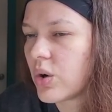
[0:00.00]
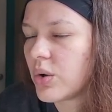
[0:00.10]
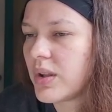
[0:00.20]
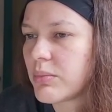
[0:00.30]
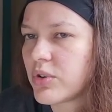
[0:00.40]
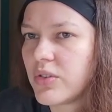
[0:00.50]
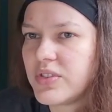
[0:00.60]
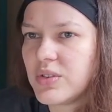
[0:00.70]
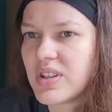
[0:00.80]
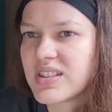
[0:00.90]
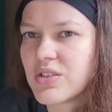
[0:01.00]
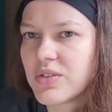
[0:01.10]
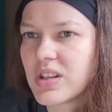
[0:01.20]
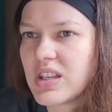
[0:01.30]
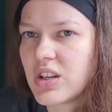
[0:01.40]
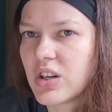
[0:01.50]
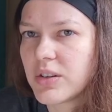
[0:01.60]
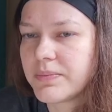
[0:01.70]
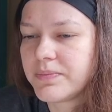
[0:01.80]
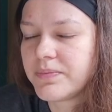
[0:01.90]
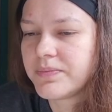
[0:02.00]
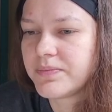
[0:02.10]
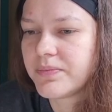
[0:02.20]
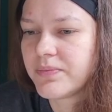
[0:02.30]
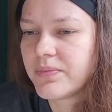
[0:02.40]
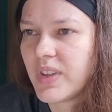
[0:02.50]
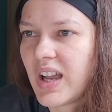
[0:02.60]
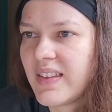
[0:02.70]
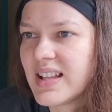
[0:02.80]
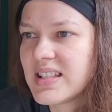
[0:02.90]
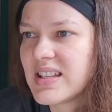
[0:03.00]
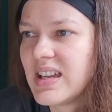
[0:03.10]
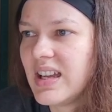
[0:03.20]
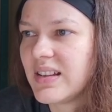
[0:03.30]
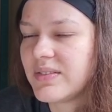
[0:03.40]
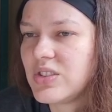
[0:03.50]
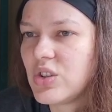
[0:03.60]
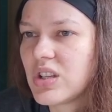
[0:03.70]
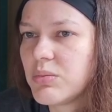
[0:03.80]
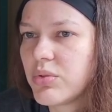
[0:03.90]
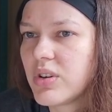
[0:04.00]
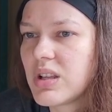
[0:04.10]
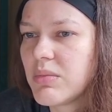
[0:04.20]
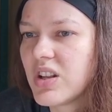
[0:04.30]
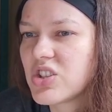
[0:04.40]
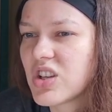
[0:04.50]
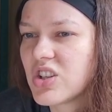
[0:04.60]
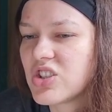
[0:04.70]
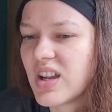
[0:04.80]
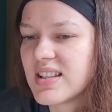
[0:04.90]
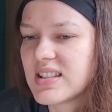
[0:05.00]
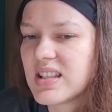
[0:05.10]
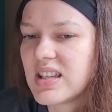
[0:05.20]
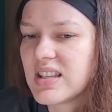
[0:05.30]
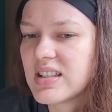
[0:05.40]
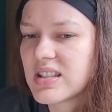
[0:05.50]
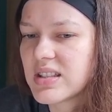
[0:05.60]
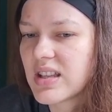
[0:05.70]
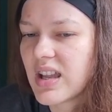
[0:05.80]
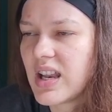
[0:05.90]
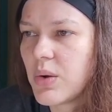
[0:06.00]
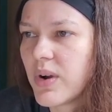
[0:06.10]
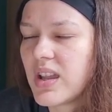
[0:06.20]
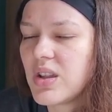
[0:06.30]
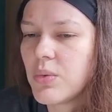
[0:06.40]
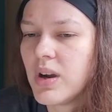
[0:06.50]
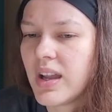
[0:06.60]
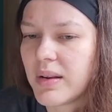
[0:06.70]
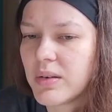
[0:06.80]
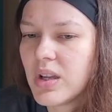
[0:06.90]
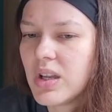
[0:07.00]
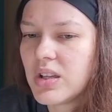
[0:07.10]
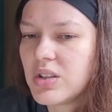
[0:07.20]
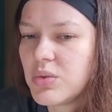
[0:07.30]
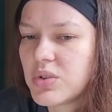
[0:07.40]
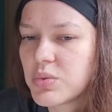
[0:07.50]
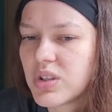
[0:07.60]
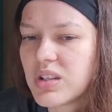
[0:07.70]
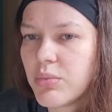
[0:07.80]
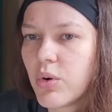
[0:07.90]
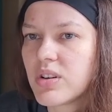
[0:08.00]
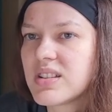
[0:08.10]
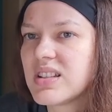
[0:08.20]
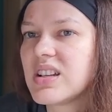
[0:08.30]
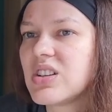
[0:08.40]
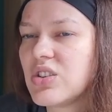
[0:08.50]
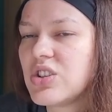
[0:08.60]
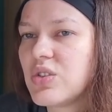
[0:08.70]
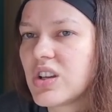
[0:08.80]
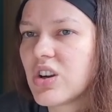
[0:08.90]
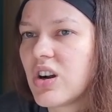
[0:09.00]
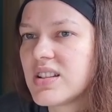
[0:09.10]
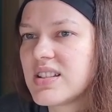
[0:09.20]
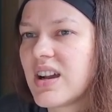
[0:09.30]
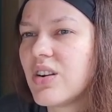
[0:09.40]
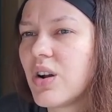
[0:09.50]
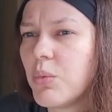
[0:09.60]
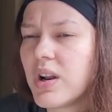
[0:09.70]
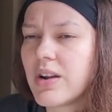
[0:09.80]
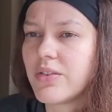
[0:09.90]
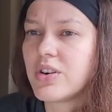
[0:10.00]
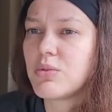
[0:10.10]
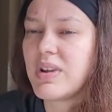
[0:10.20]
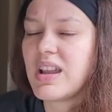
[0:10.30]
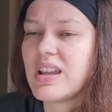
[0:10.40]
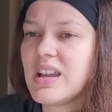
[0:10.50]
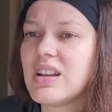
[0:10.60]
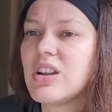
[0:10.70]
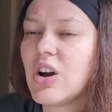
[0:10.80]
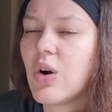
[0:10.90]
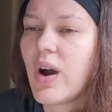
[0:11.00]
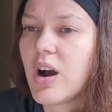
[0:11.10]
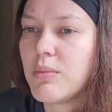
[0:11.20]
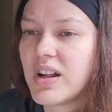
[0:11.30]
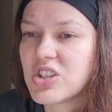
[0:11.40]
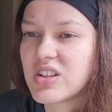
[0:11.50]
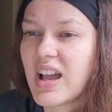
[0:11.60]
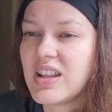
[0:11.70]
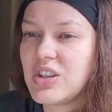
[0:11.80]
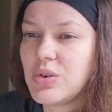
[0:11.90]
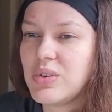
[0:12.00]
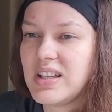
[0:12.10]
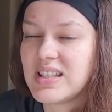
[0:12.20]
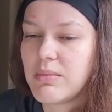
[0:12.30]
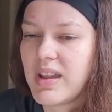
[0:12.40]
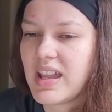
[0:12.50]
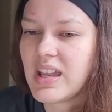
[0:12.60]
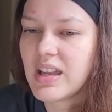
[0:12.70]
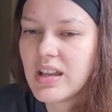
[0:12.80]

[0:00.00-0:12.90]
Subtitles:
number of units over here. And that's it. You can pretty much adjust these any way you want. It's really important to get your unit cost down on whatever you're making and know how much that you need to make